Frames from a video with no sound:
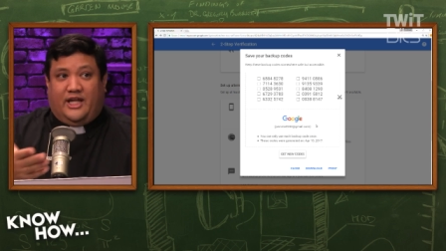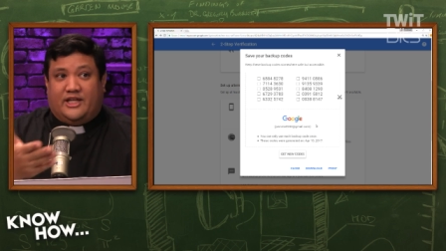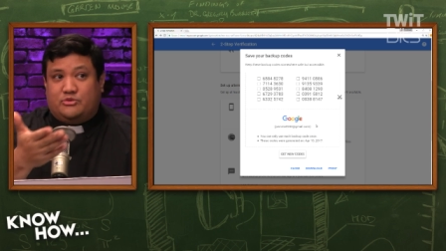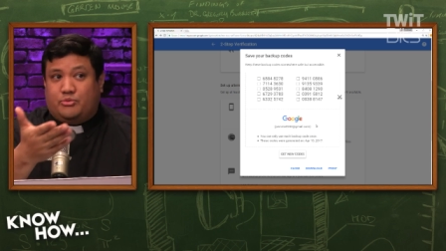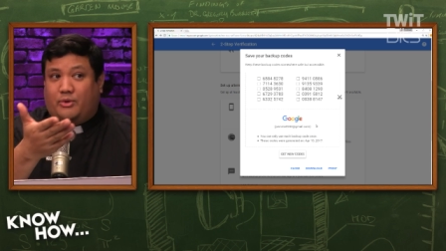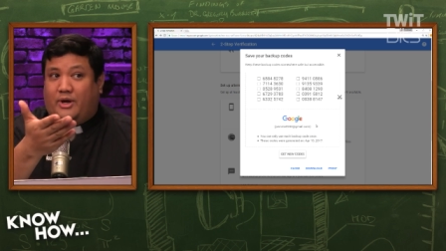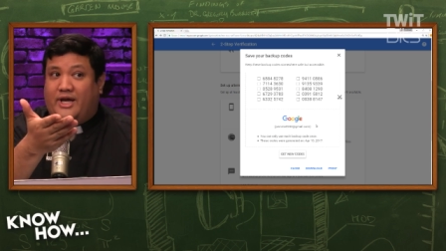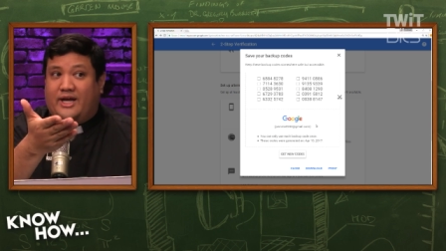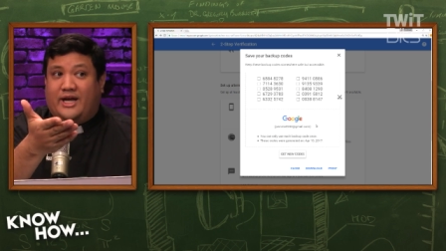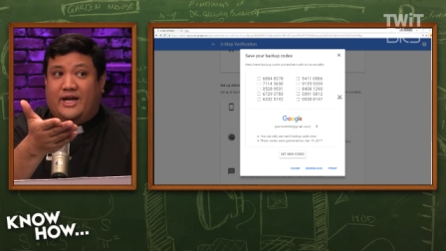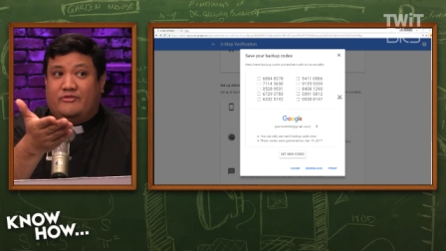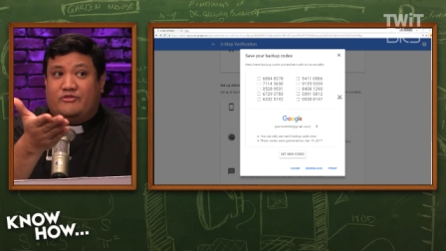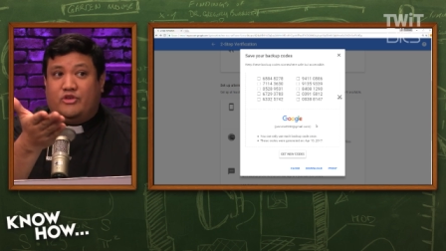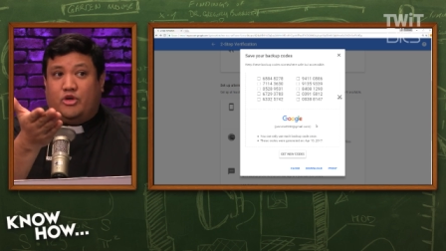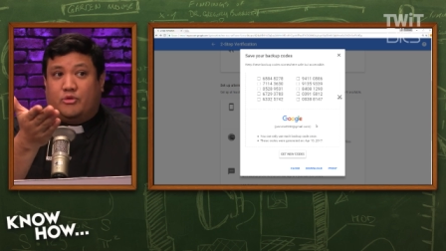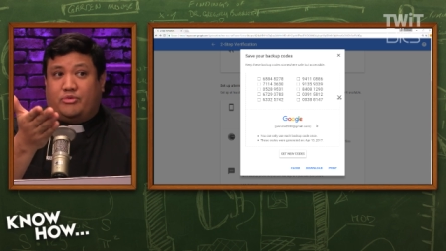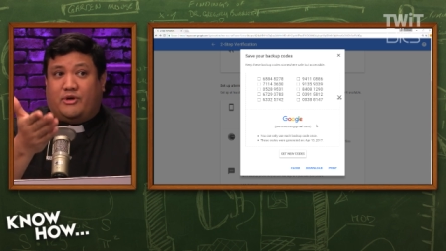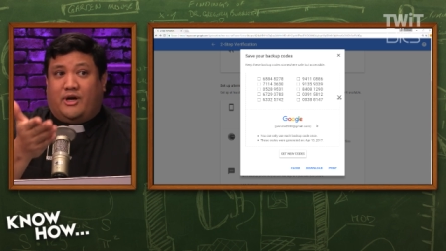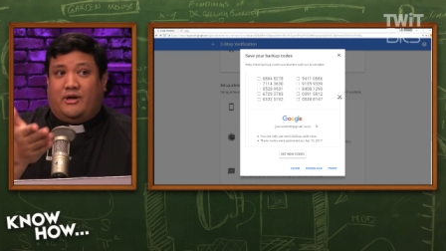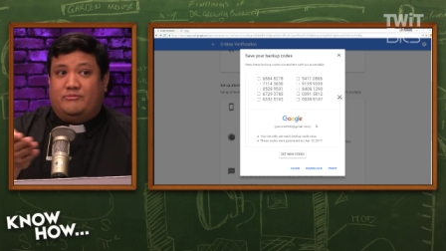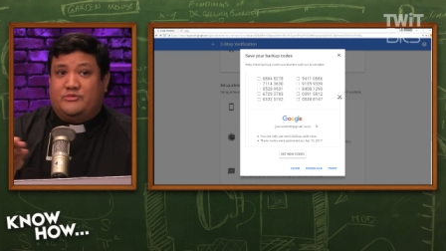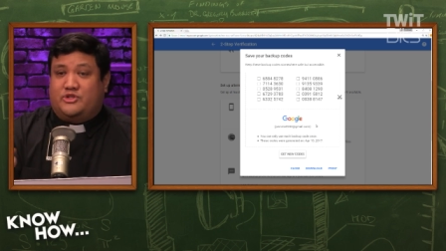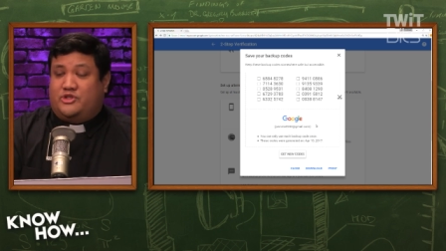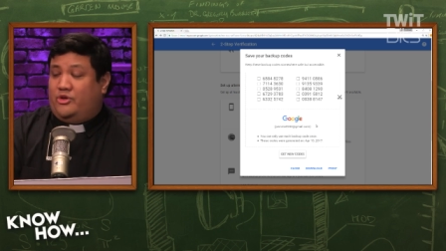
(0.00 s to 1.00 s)
that's why I have no
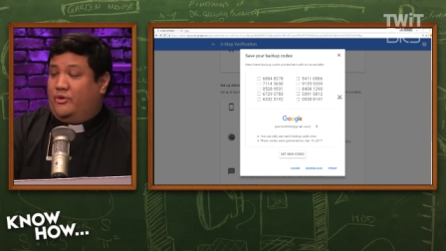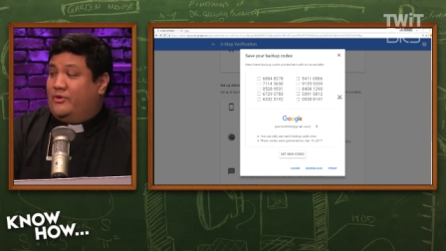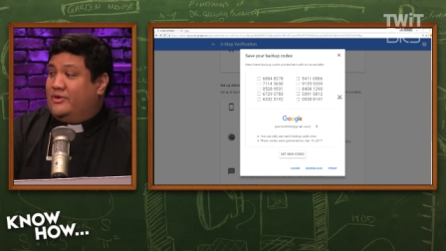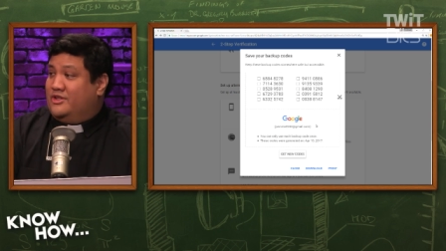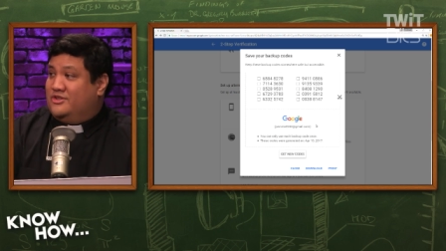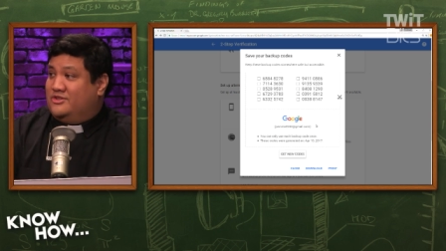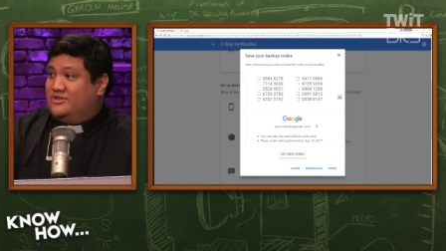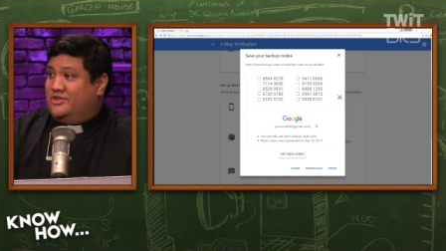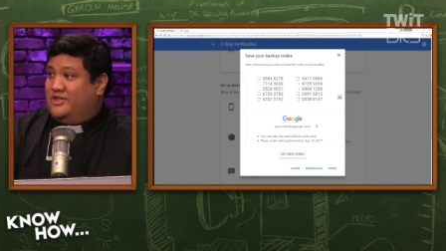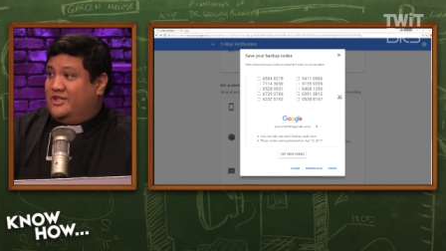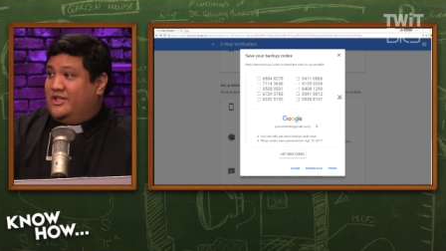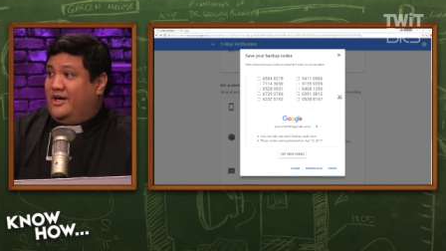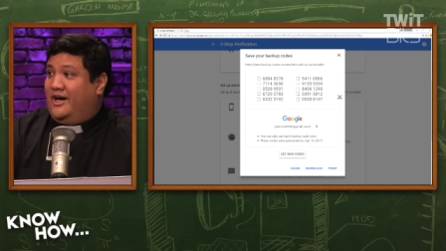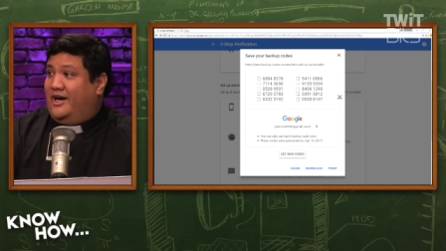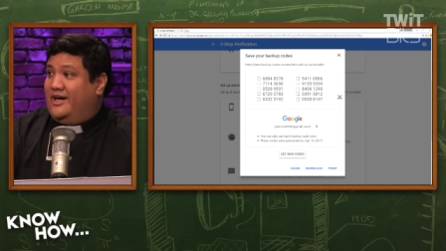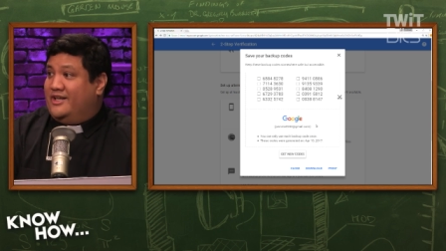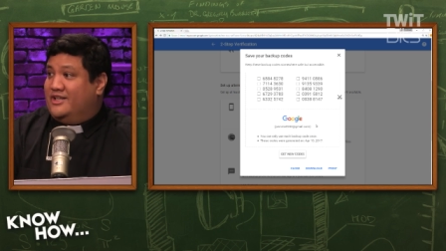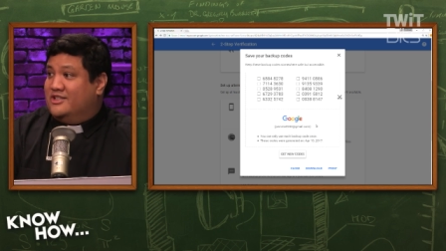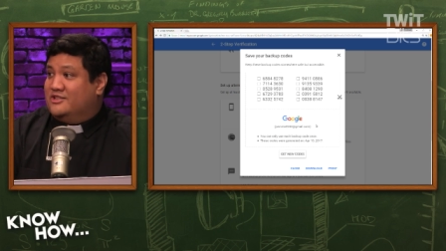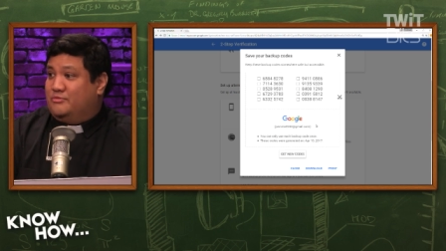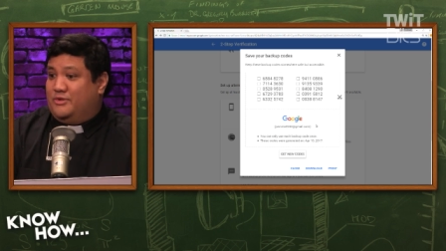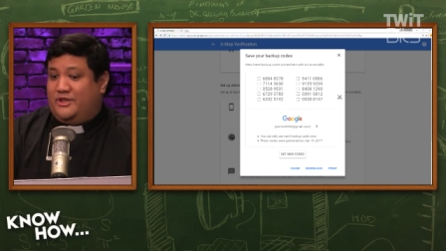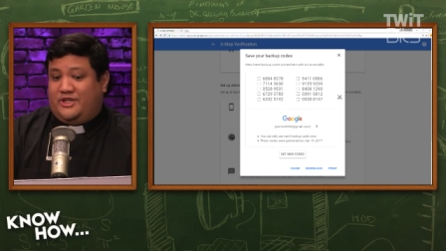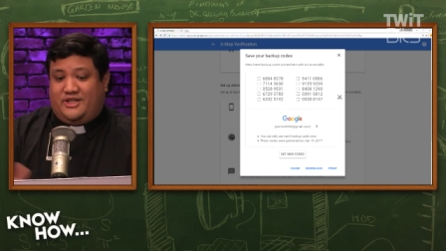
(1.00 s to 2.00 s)
problem showing this to the
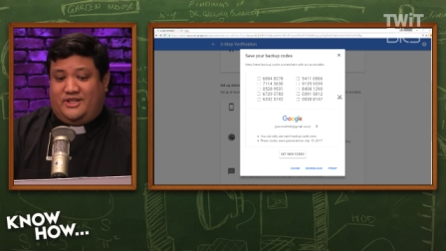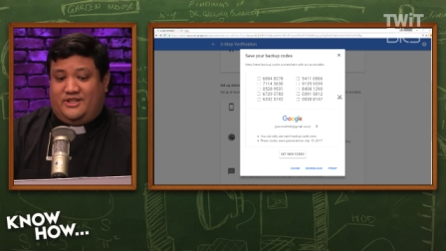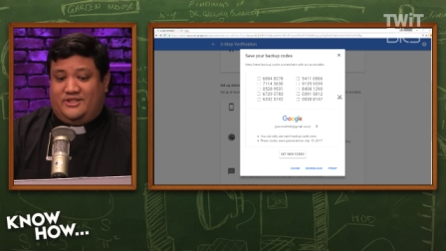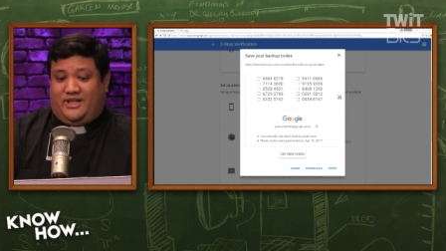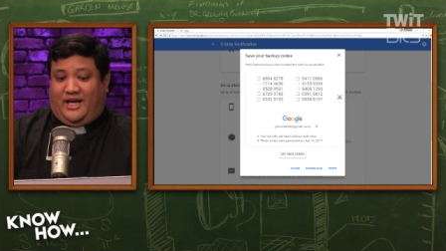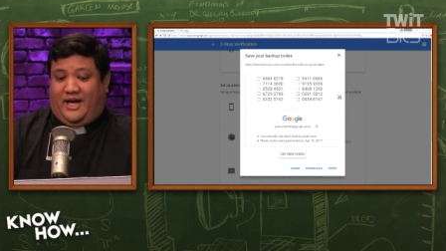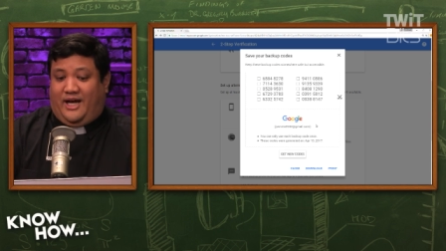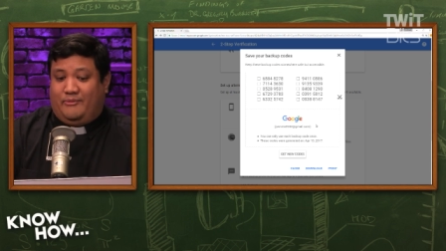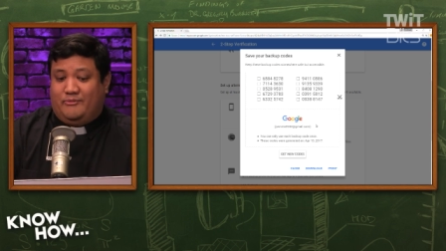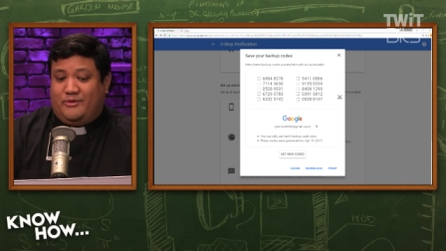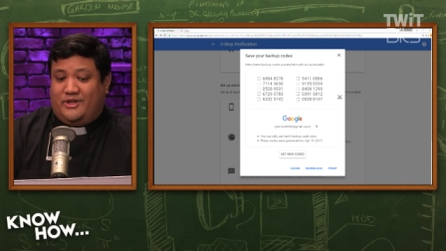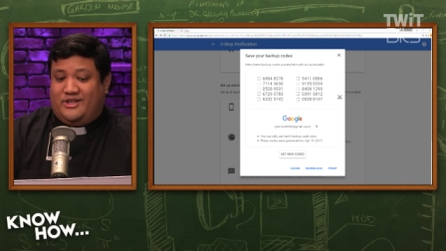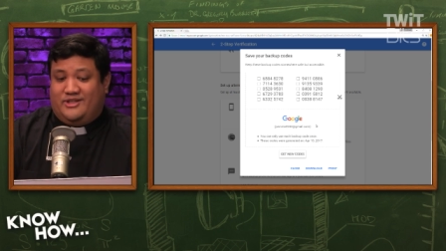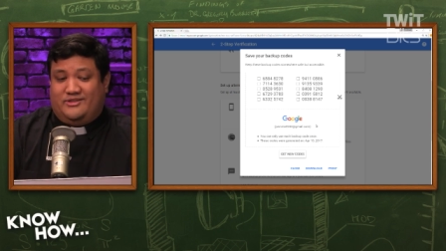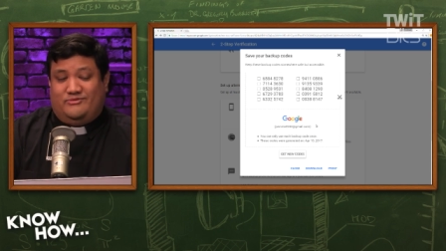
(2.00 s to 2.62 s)
audience because I'm going